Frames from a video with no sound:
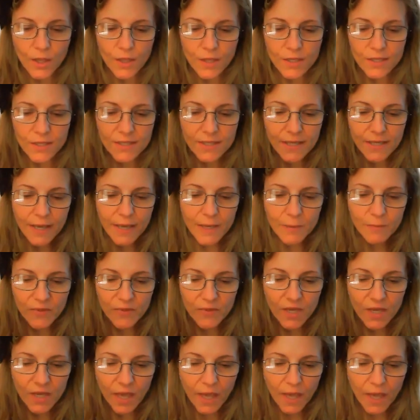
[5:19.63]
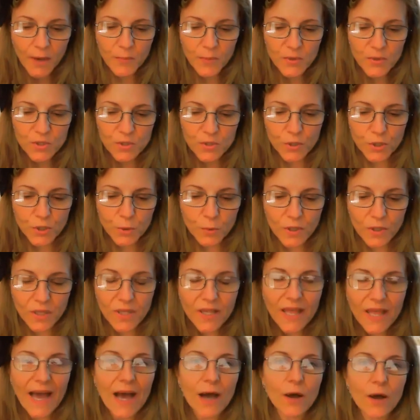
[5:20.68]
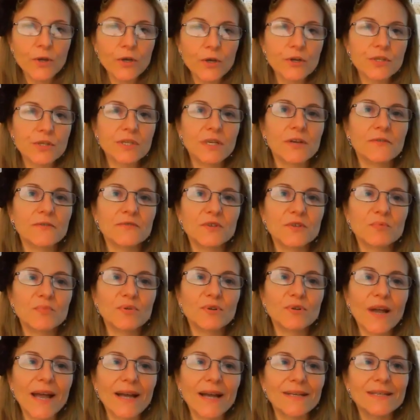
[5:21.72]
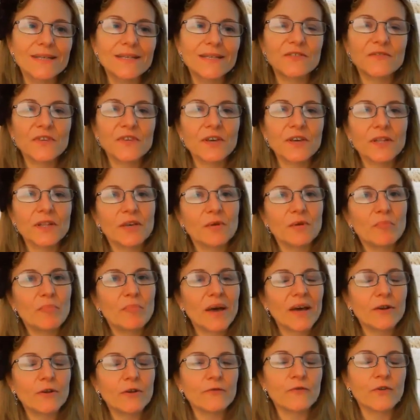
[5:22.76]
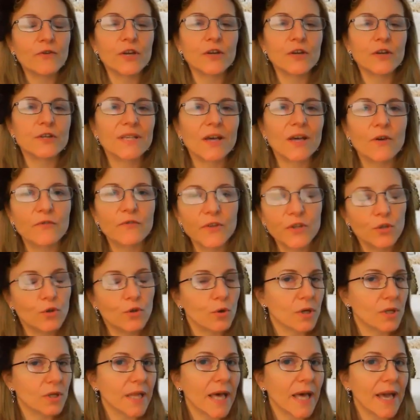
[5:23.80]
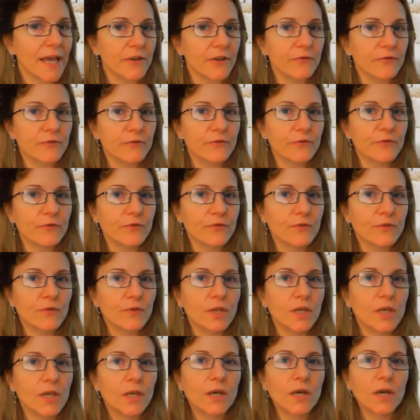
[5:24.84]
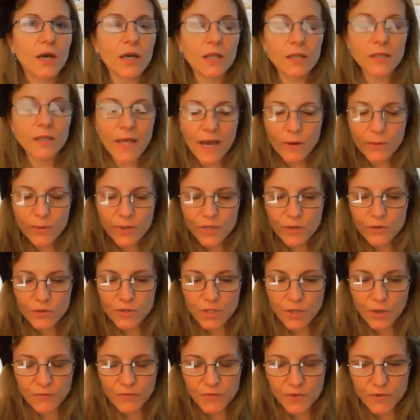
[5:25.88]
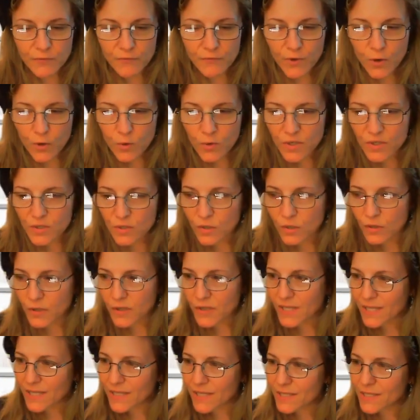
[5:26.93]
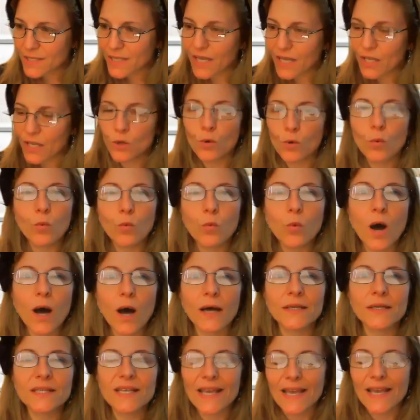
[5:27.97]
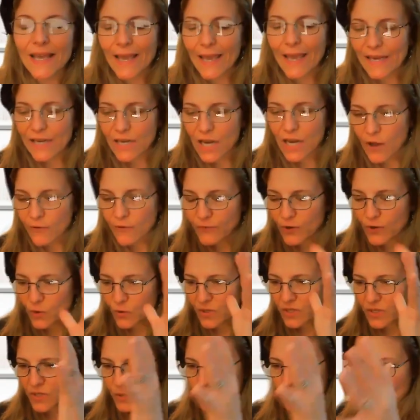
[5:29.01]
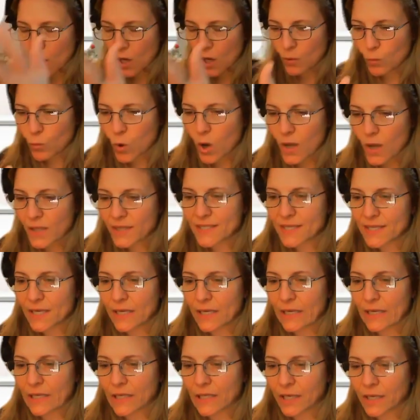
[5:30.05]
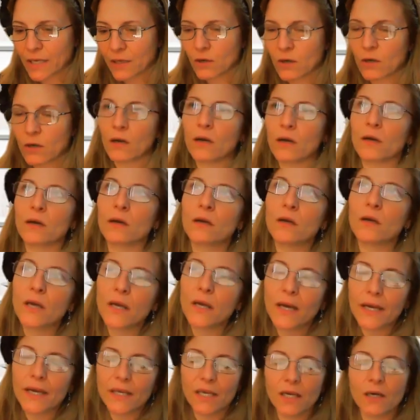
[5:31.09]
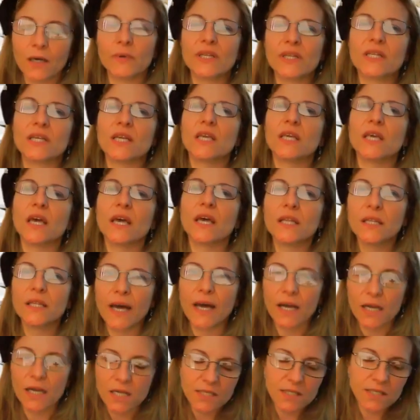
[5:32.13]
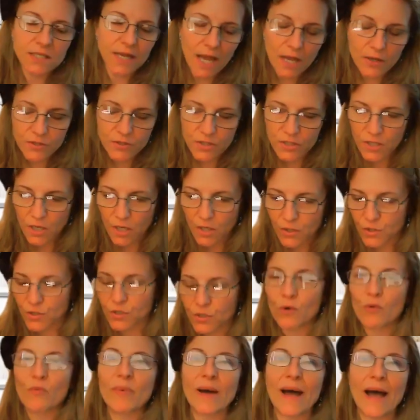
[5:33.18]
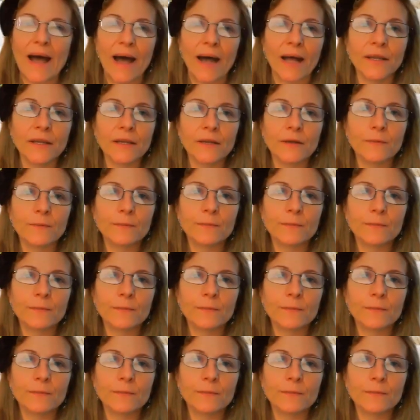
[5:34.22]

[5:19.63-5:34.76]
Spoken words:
the same thing happens when you allow yourself to practice feeling better for yourself in your life. Allowing yourself to focus on the things that you want and not focus on wanting it like, oh, I can't wait to get that because now sucks so bad.